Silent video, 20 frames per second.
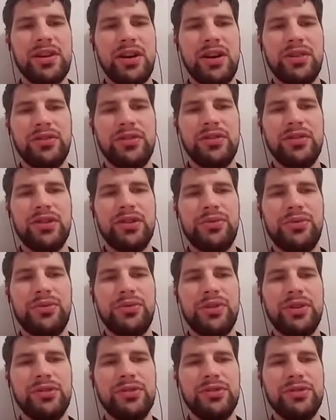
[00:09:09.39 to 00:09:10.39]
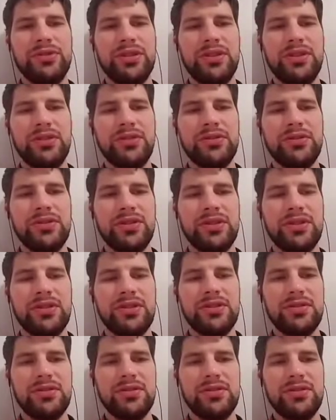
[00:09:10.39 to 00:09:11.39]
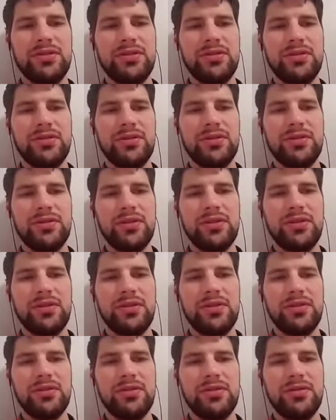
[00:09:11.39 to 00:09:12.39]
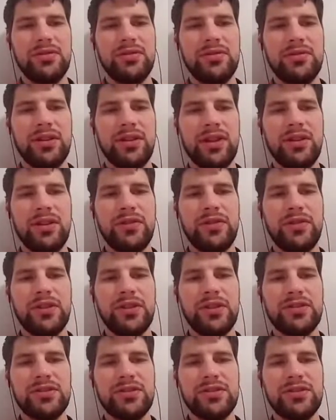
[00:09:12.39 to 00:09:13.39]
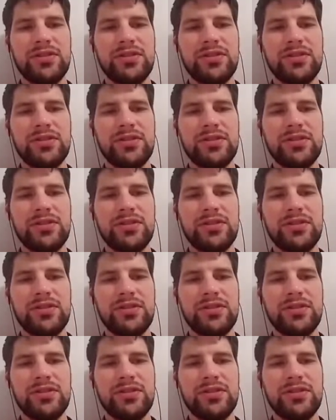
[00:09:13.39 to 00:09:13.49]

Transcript: Although you don't want to lose healers against air defenses.